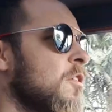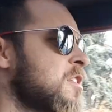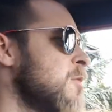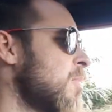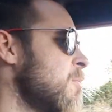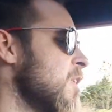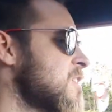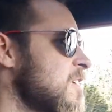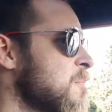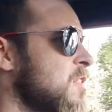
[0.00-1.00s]
simply being
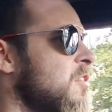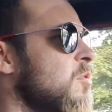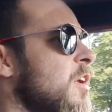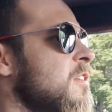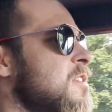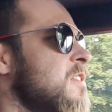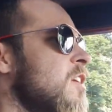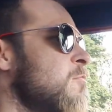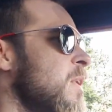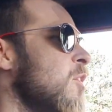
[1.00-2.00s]
substituted instead
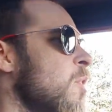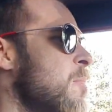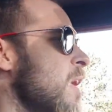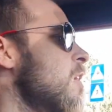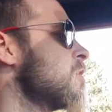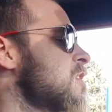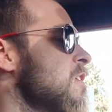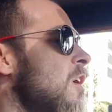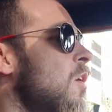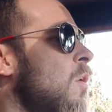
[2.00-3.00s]
of being repaired,
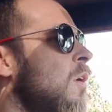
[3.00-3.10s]
so